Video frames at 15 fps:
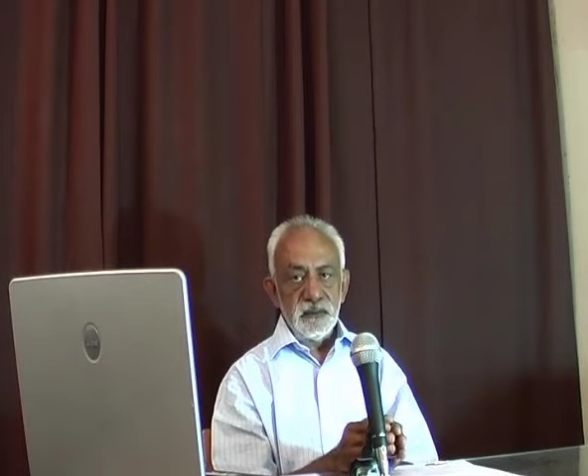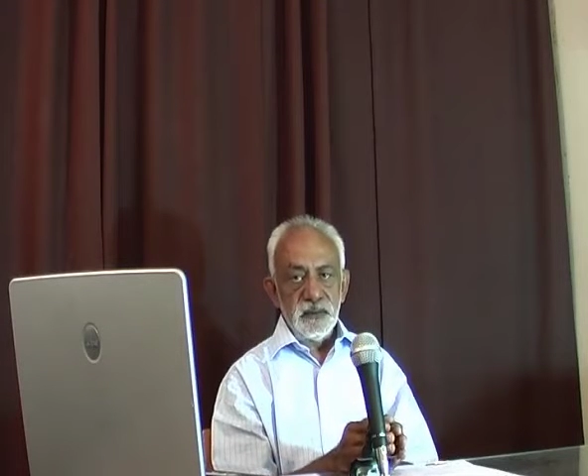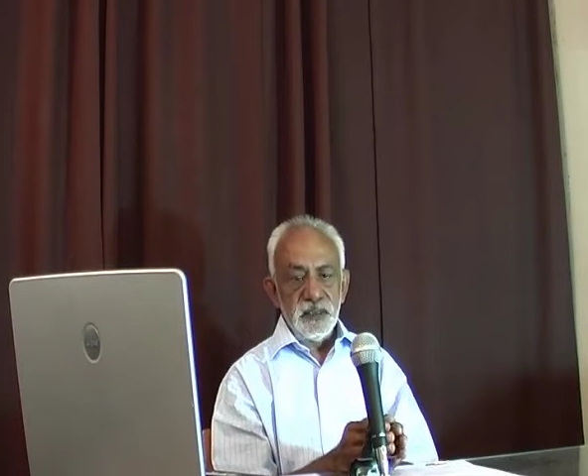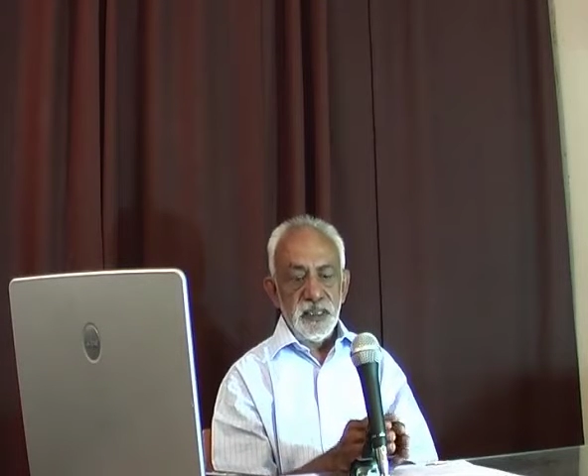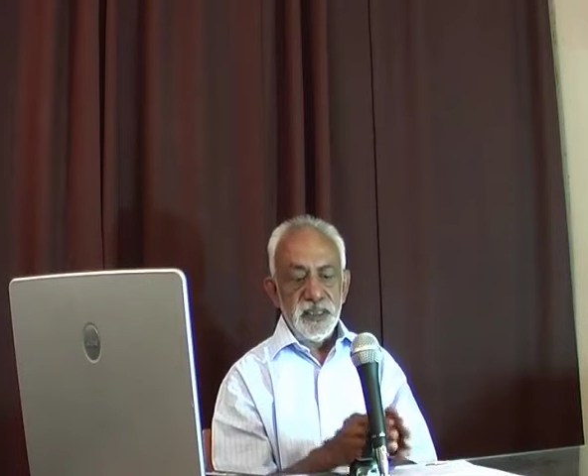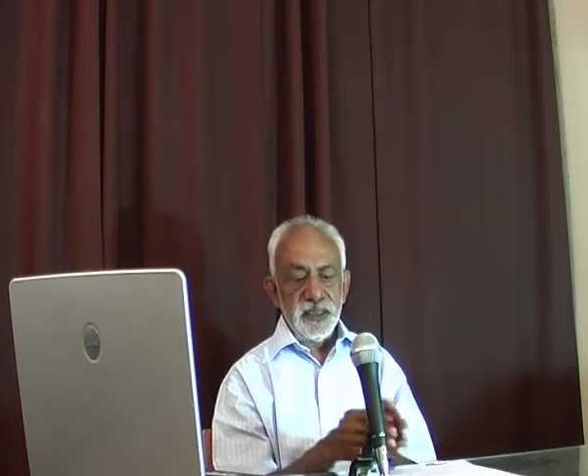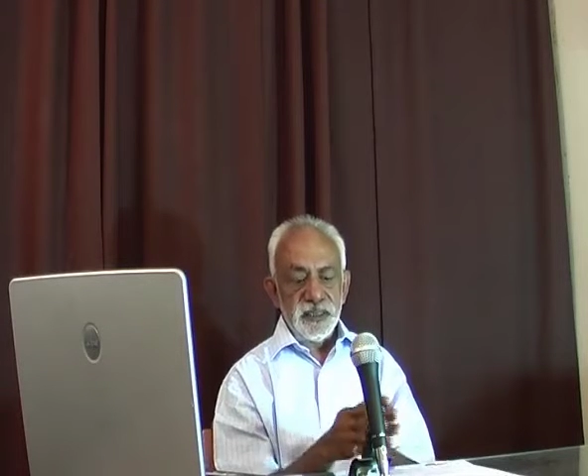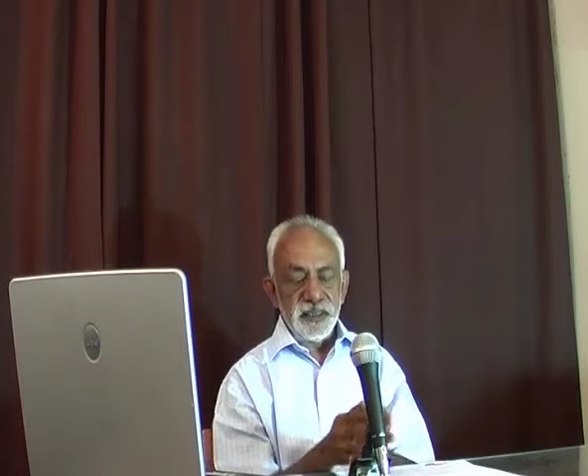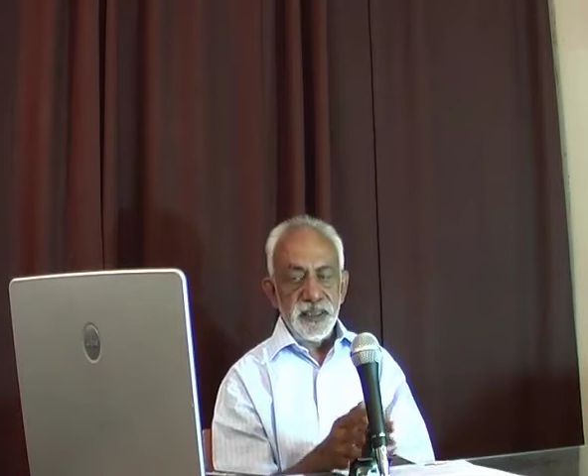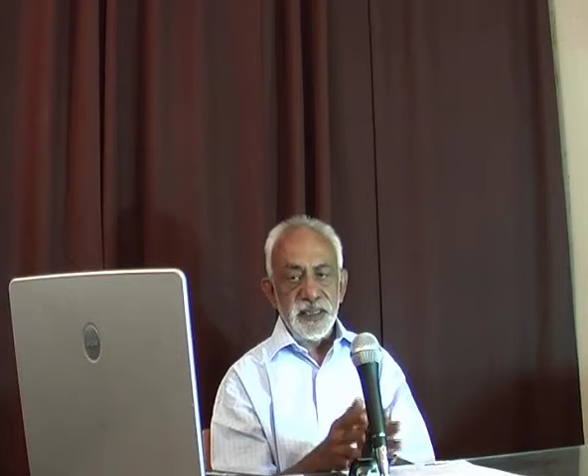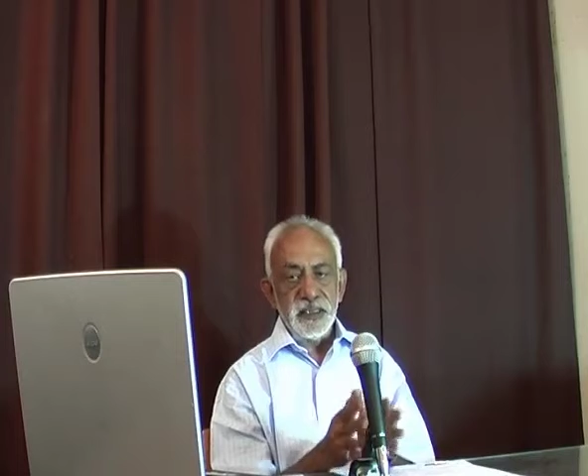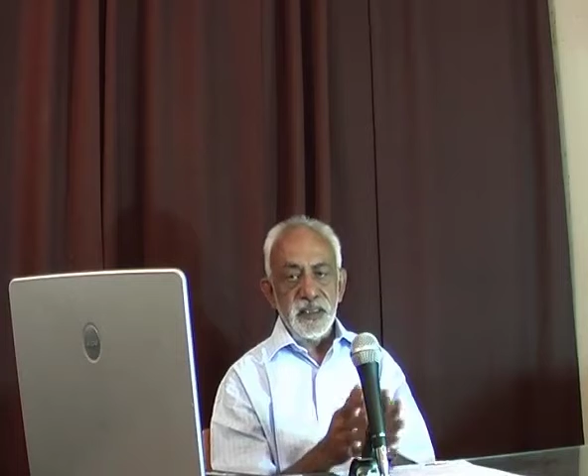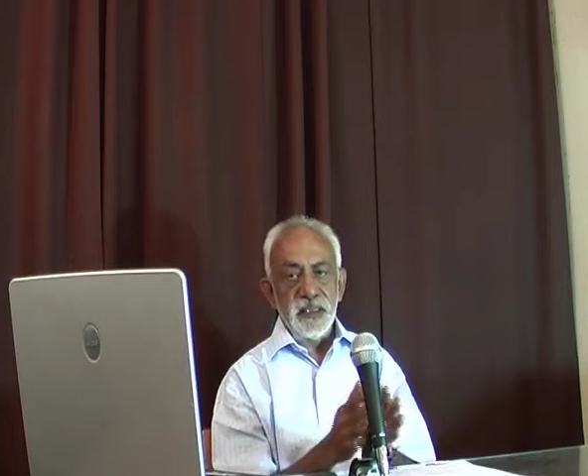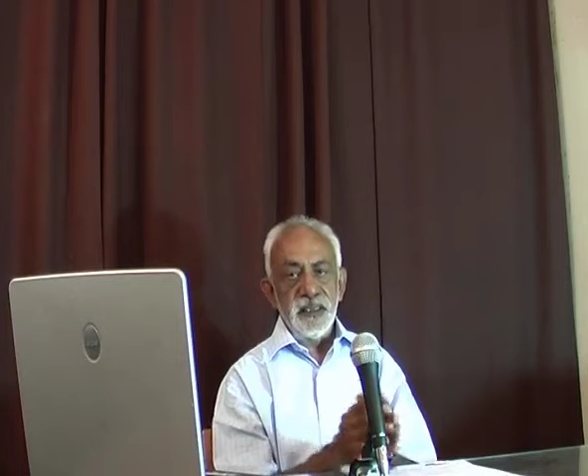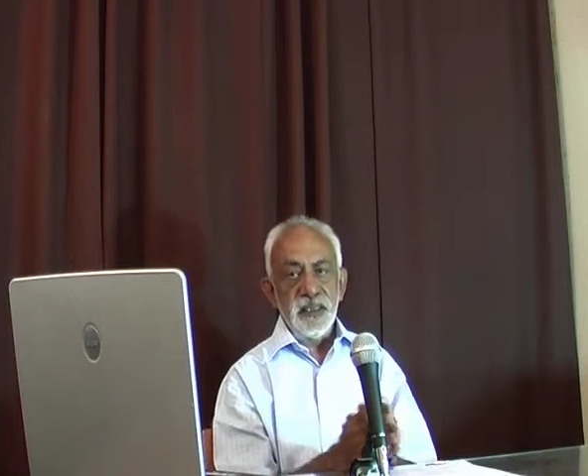
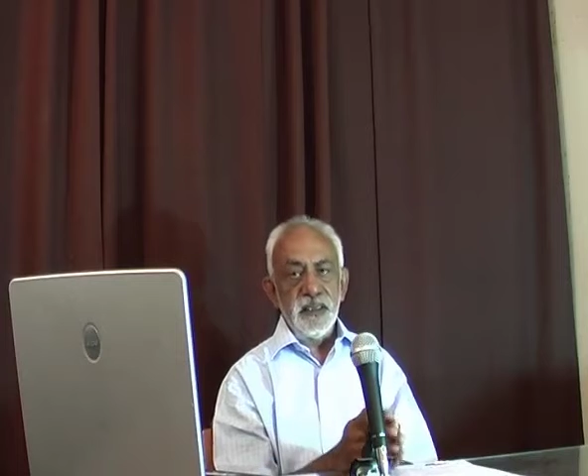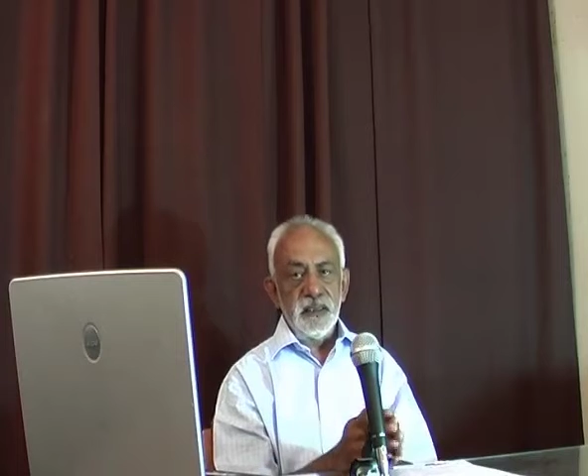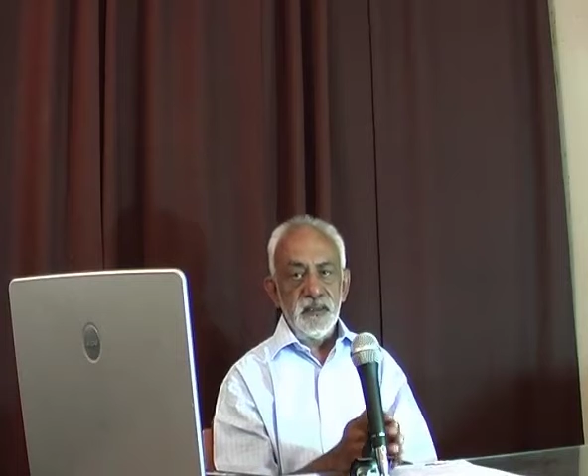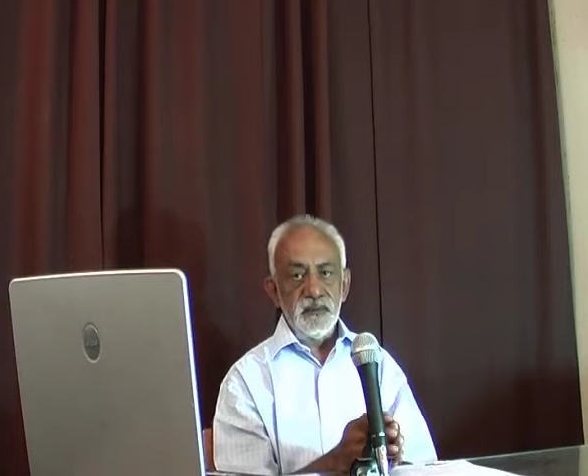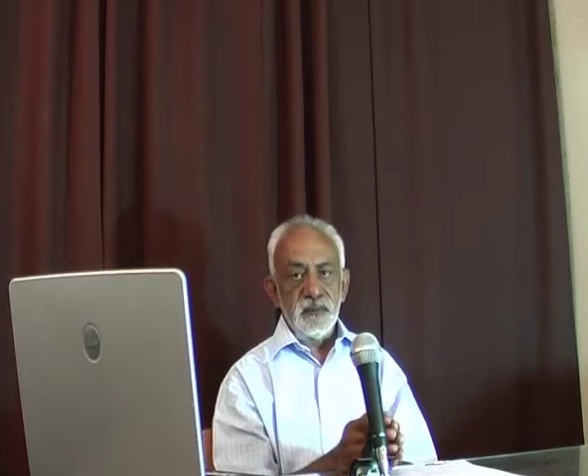incorrectly,